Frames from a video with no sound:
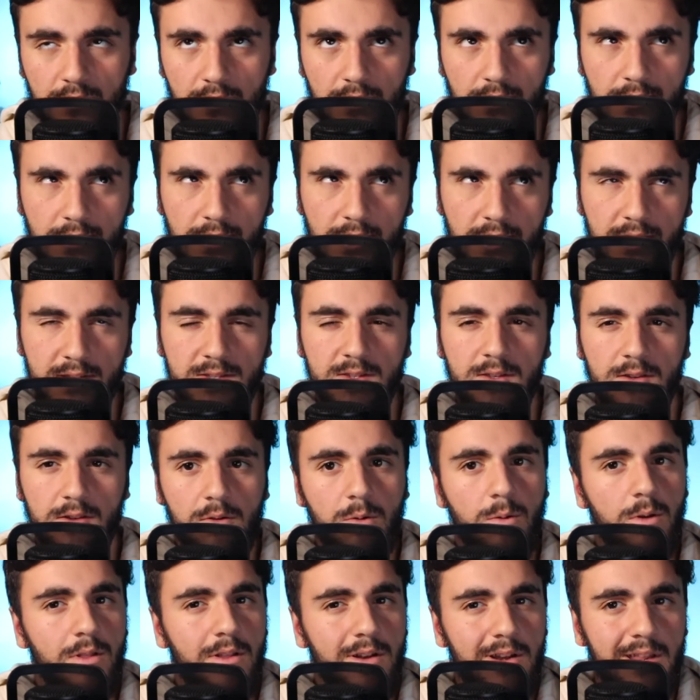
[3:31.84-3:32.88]
Yes, the
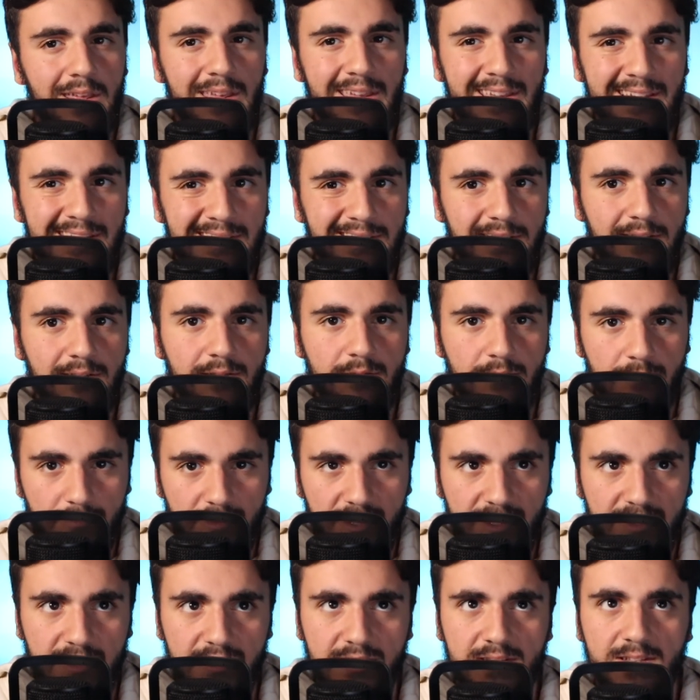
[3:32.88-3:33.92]
quality isn't
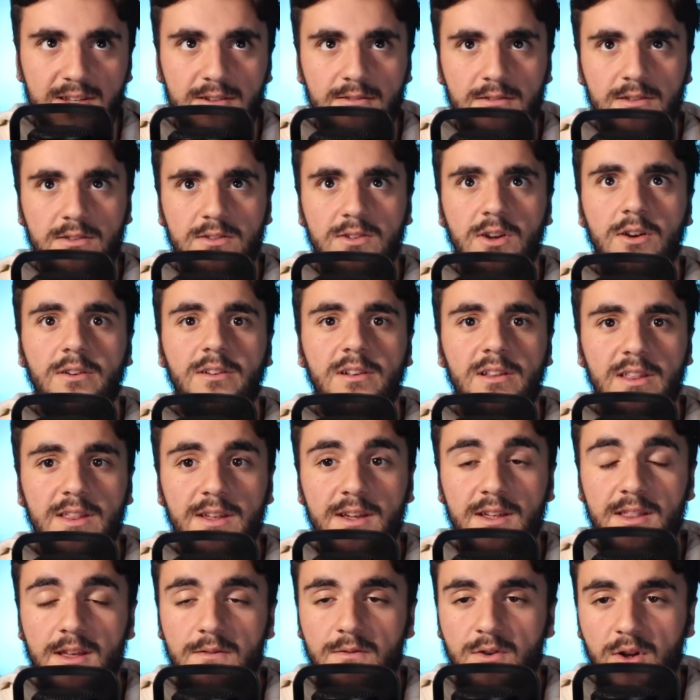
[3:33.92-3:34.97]
necessarily totally
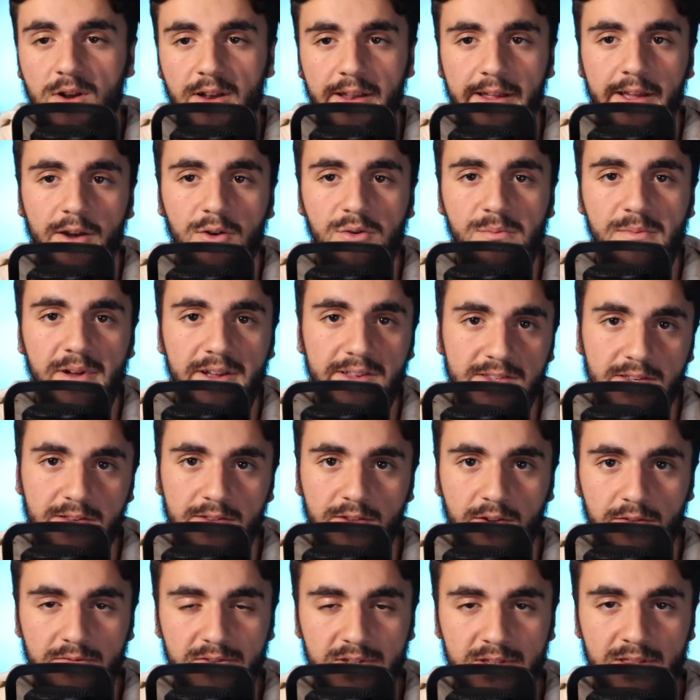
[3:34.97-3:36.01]
there. They've got Elmas,
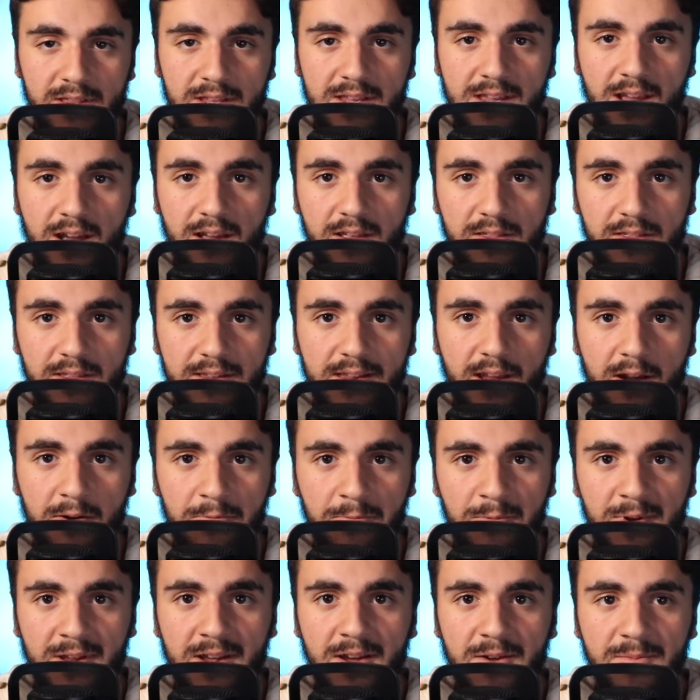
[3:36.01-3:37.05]
obviously the
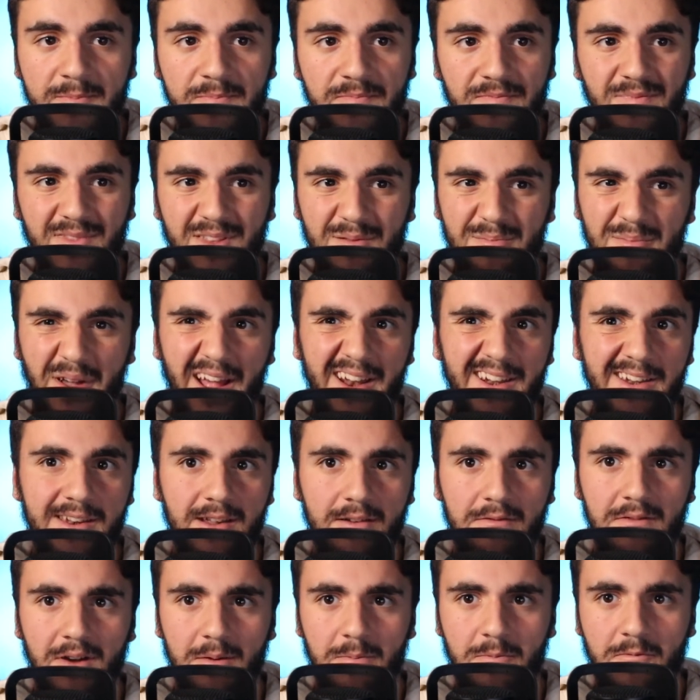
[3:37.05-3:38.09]
young winger,
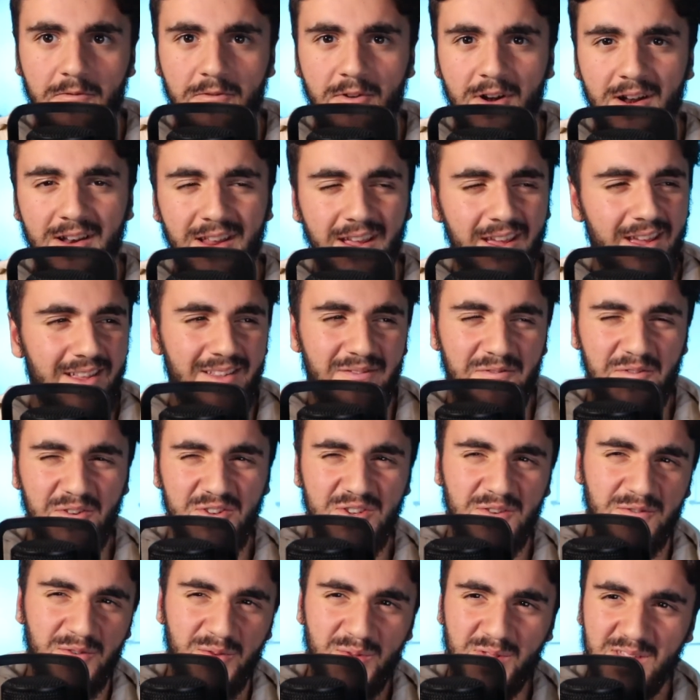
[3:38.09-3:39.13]
Pandev up front.
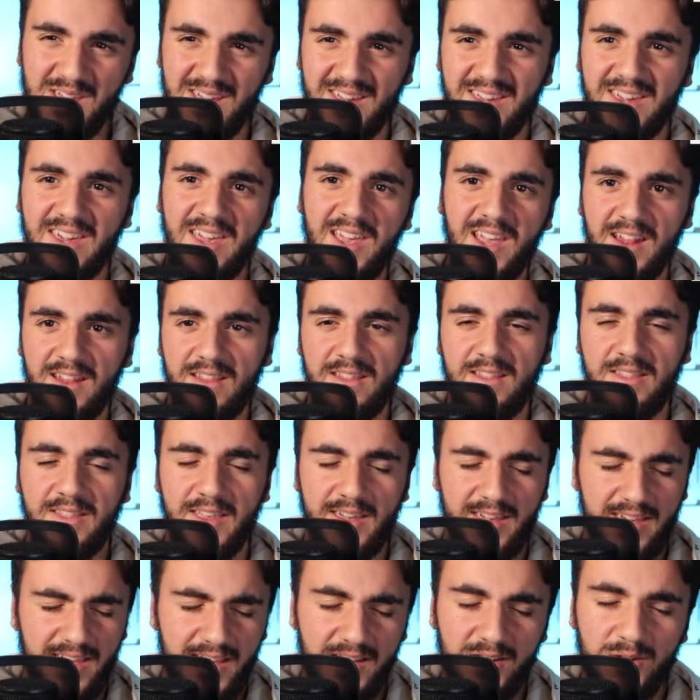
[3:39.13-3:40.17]
First of all, the kit
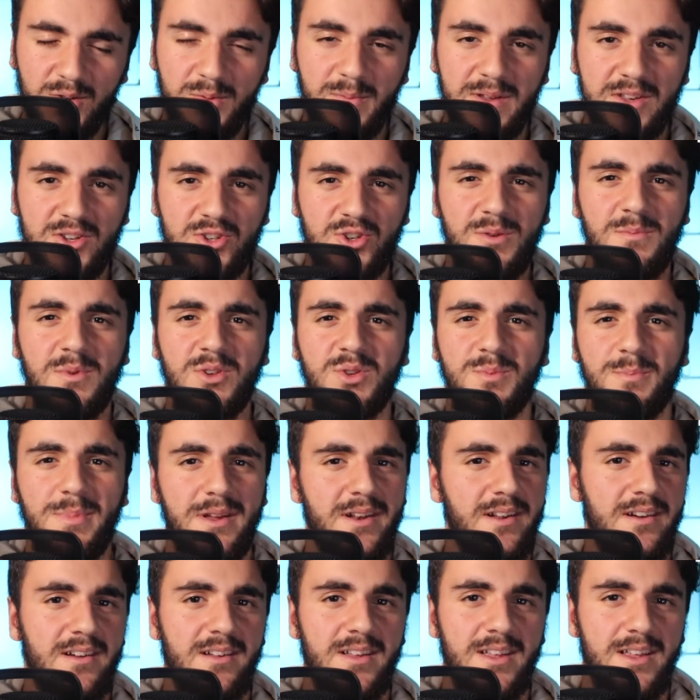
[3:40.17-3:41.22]
could be so much
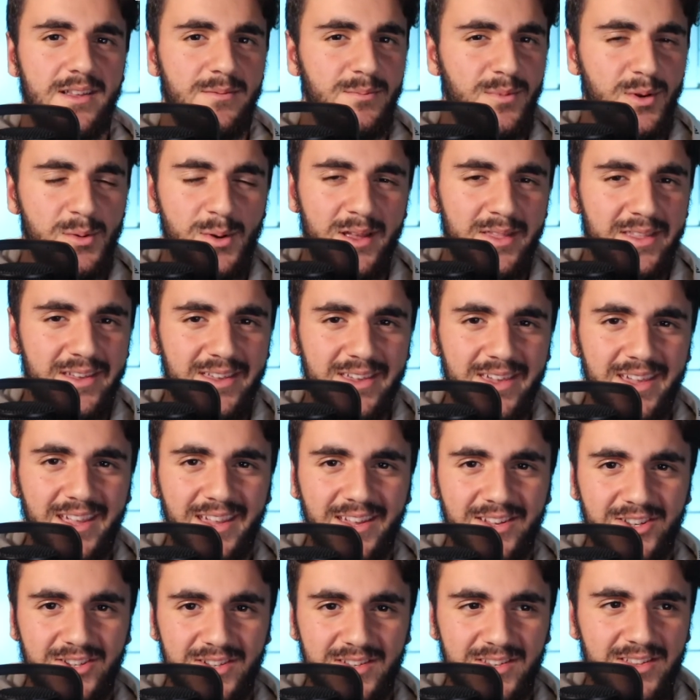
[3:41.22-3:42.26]
better. But the
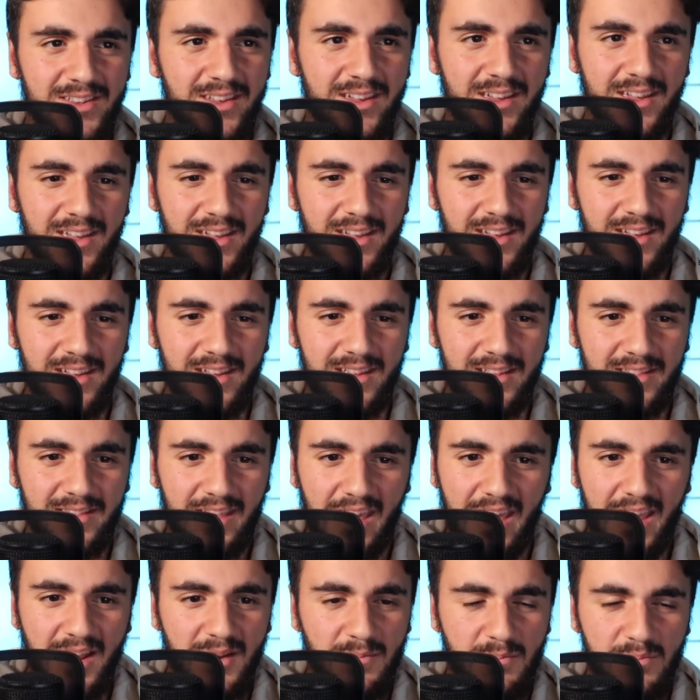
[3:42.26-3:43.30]
kit is just,
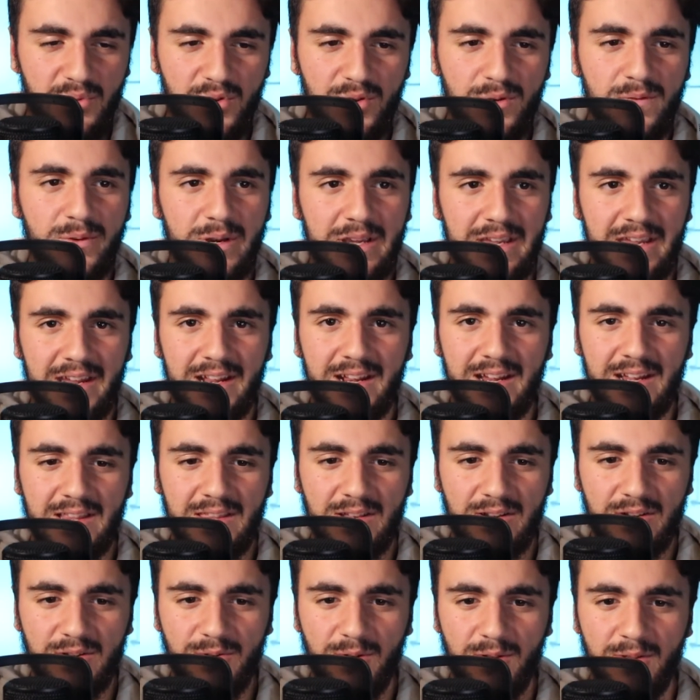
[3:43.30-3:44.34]
they had a beautiful kit in
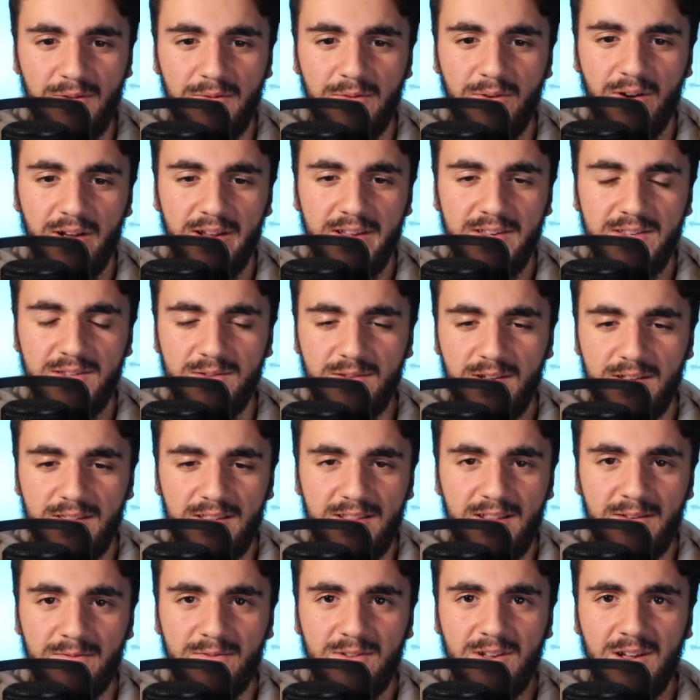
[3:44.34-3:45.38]
the qualifiers, and
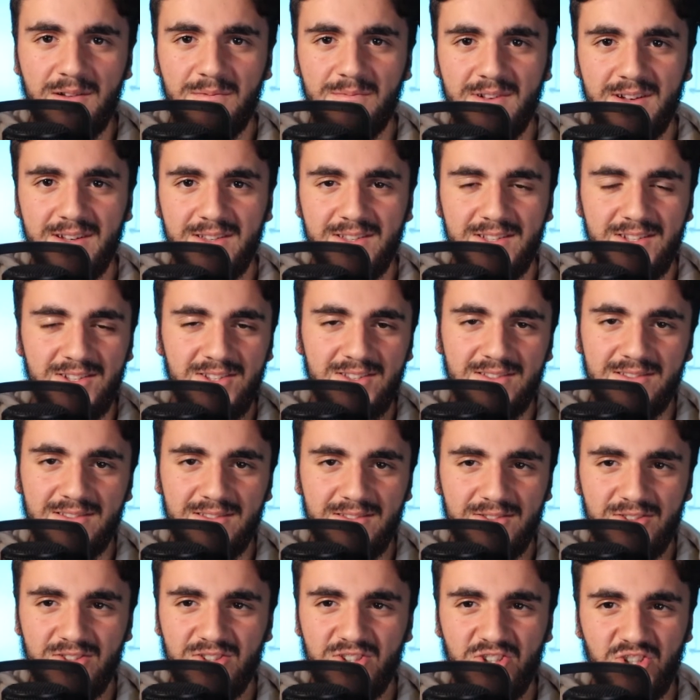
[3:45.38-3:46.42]
then they've come and it's just
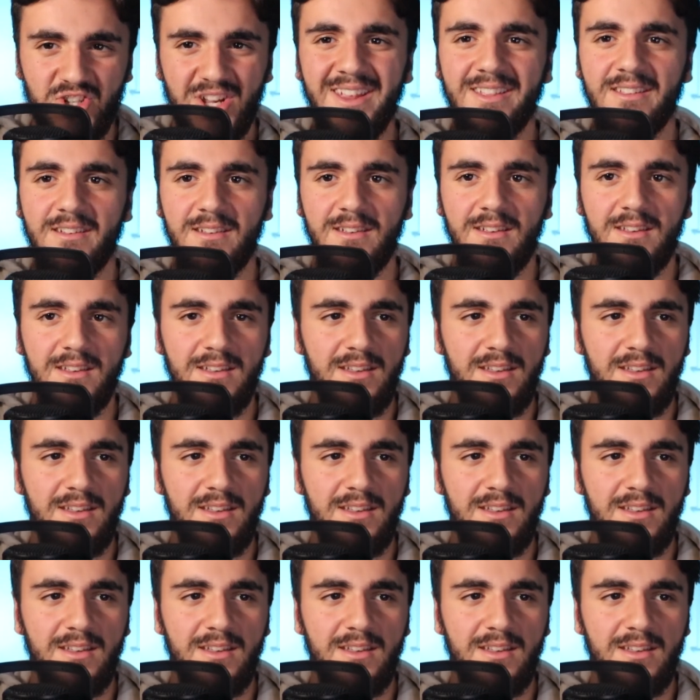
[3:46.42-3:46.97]
shit.